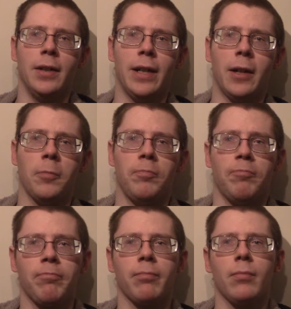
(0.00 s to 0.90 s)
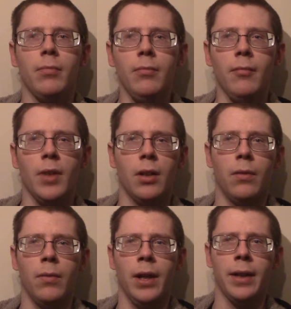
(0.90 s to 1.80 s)
Now,
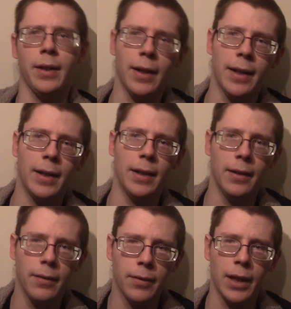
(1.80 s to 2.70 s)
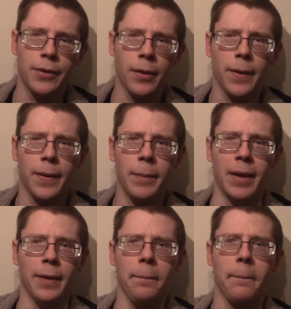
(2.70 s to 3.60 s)
when I took them
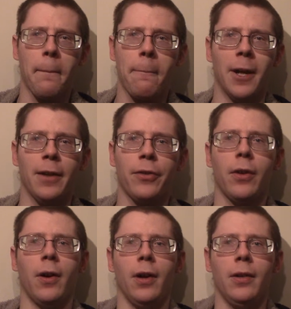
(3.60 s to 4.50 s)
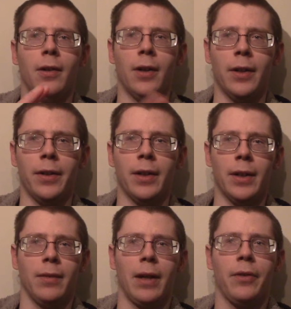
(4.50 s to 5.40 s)
in, I saw on,
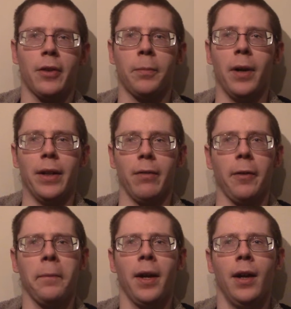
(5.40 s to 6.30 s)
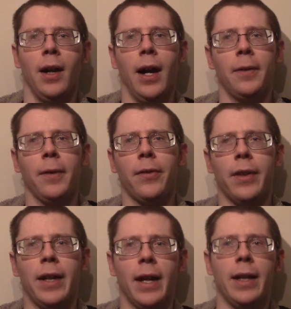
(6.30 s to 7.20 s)
when I took Spud in, rather, I noticed
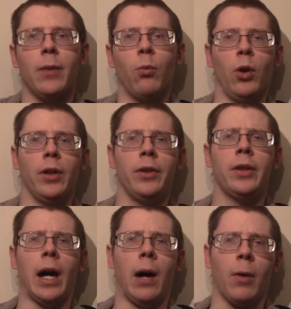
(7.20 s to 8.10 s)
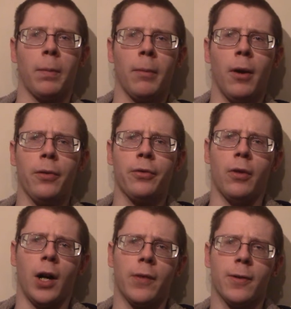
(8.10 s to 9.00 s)
they had a $1 promotional
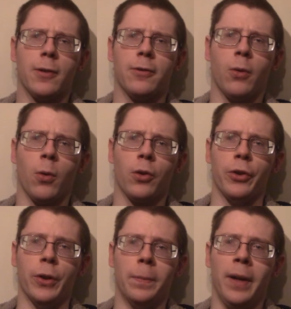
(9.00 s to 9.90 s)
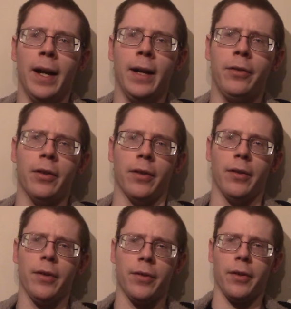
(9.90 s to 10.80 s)
offer for new patients.
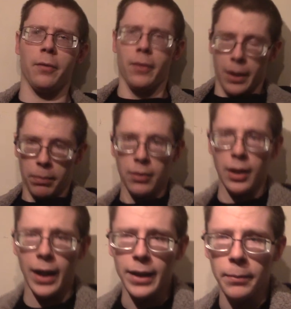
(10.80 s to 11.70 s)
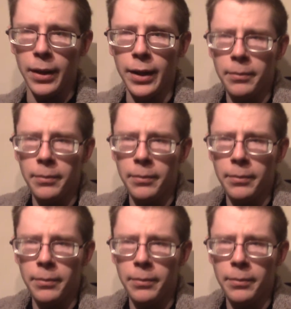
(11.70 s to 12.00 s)
And this doesn't really apply to me.